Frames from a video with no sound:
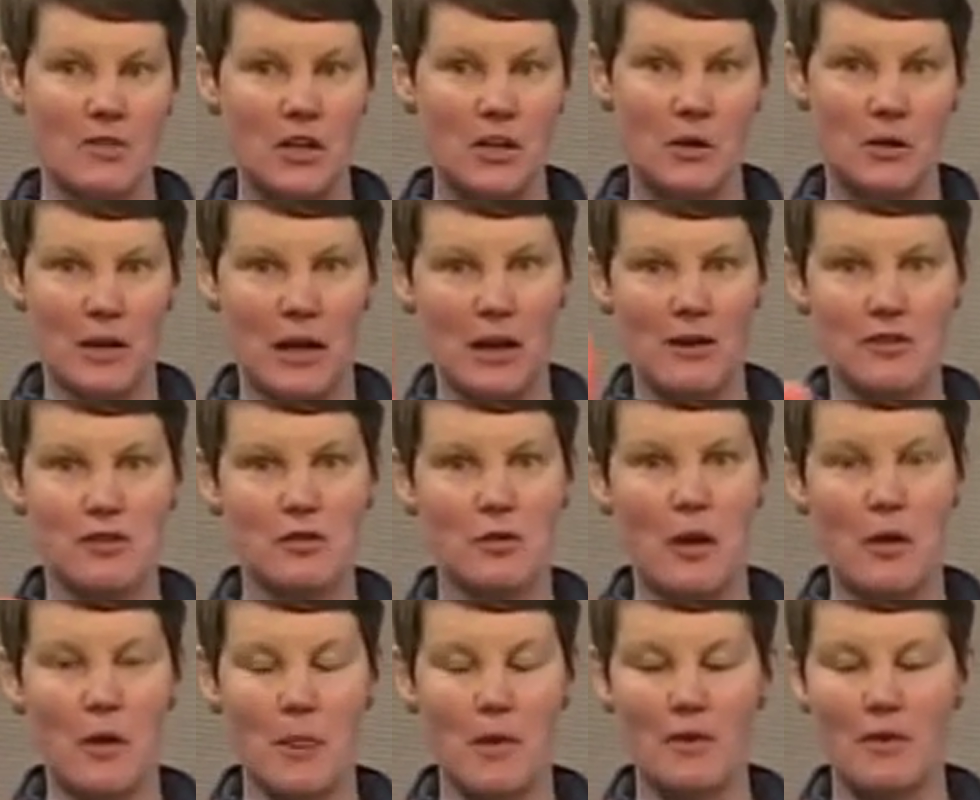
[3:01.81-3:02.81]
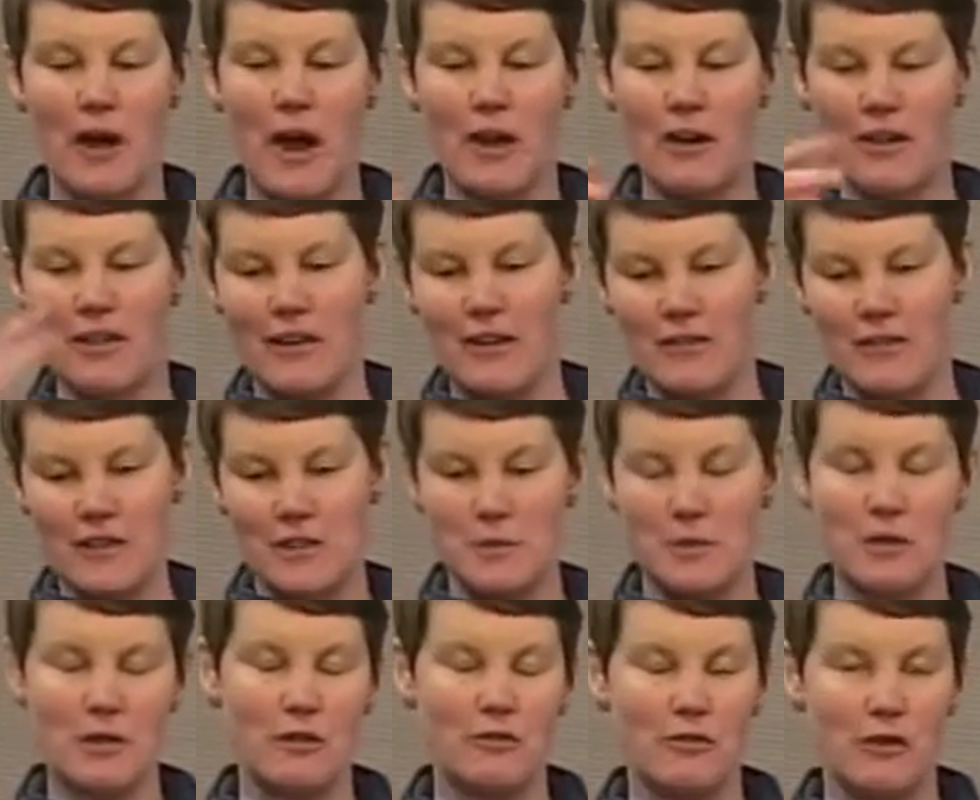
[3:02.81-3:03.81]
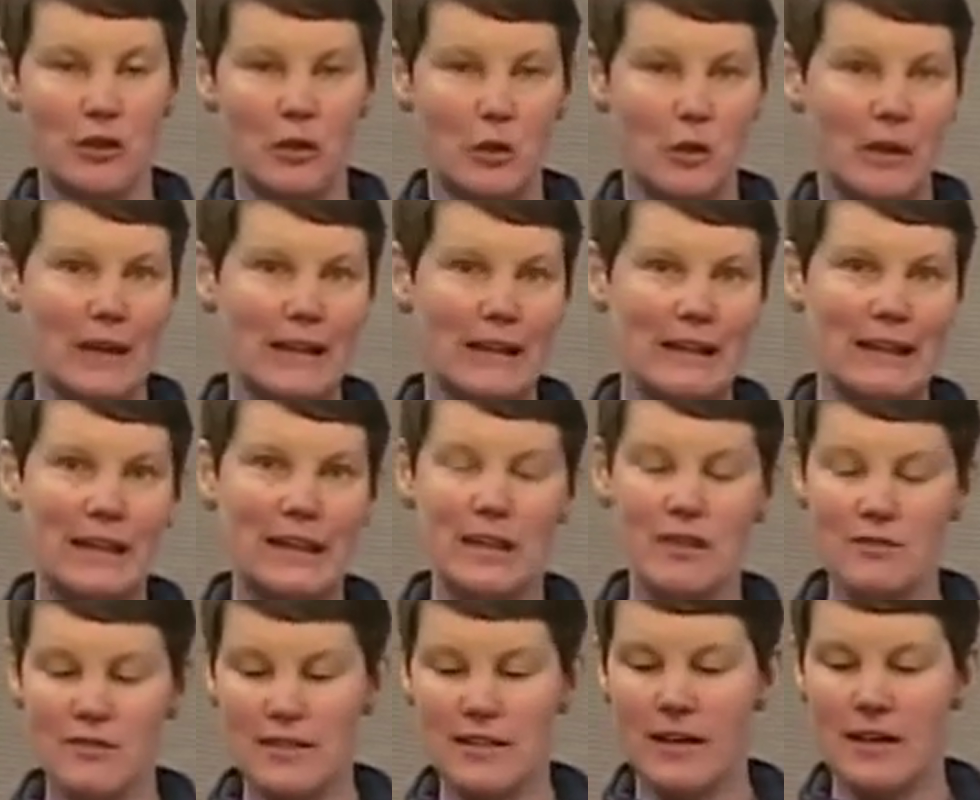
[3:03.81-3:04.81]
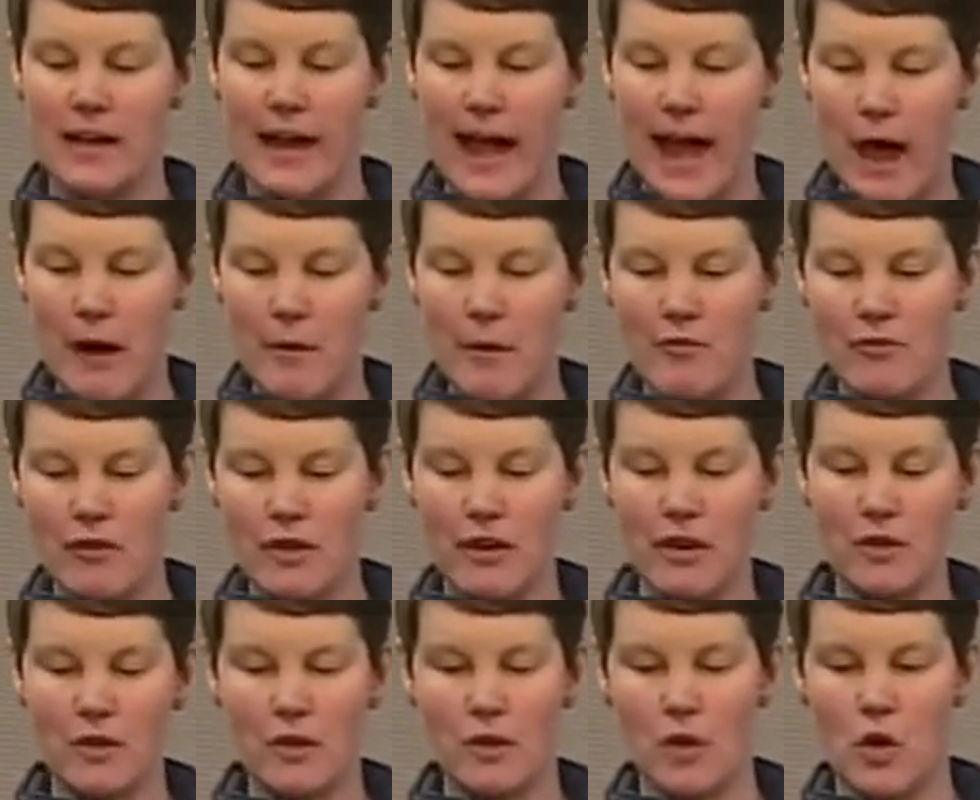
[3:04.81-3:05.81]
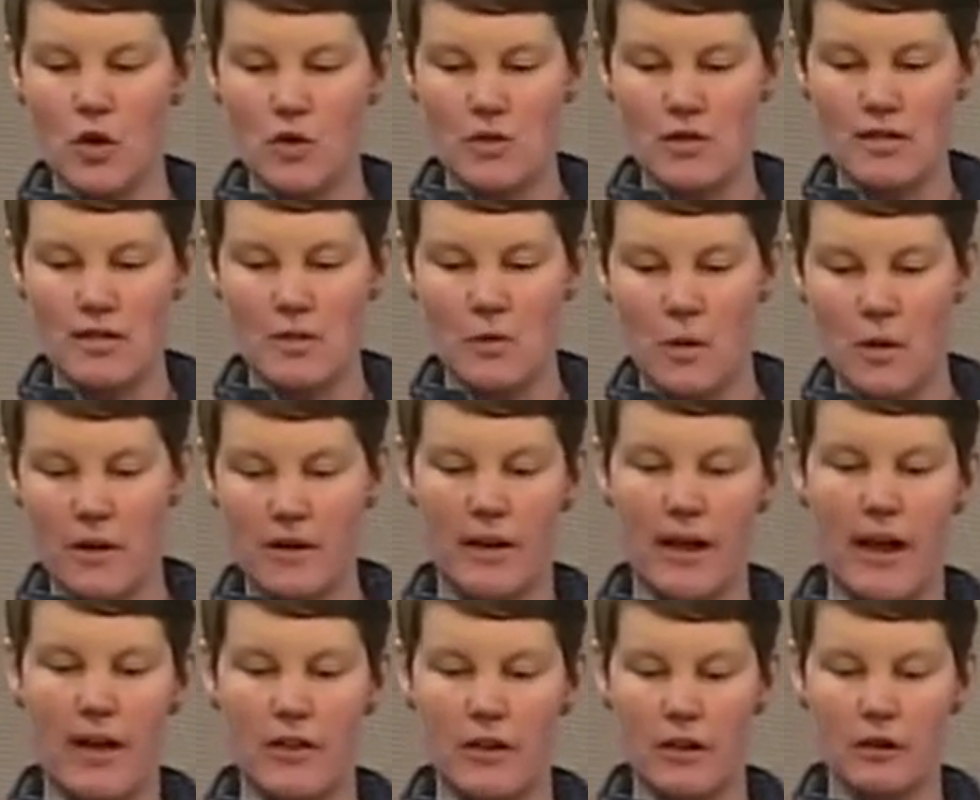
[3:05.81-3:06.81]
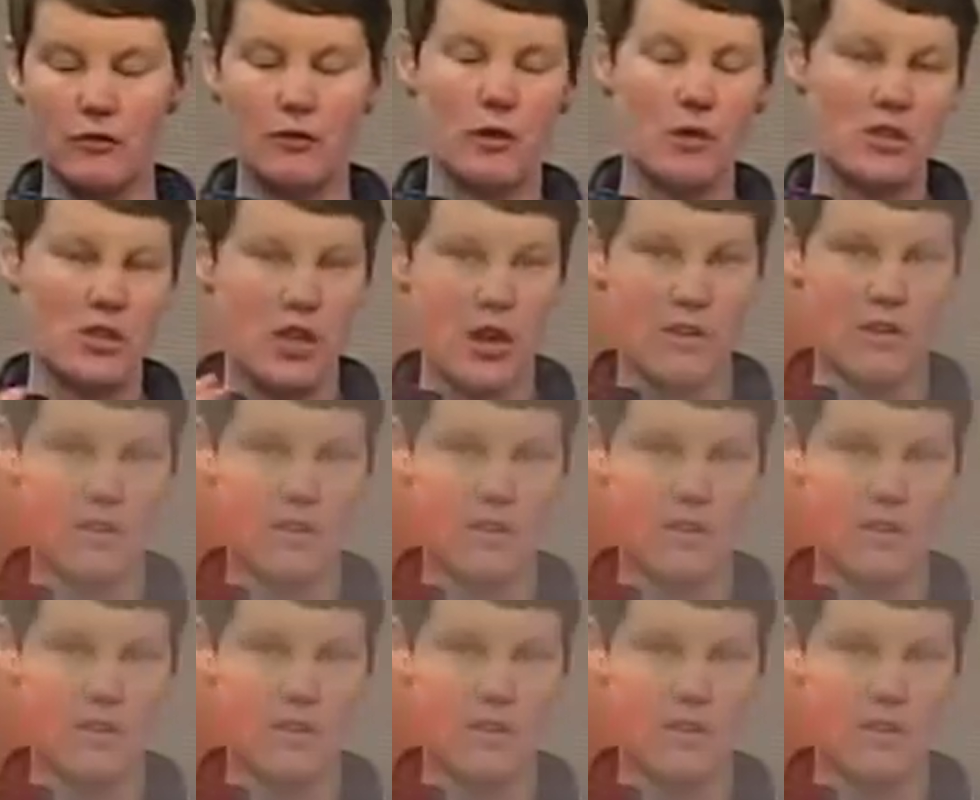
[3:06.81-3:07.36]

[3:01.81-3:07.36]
You know, carrots grow in the ground and they have these beautiful green leaves. However, in the grocery store and at Helena Food Share,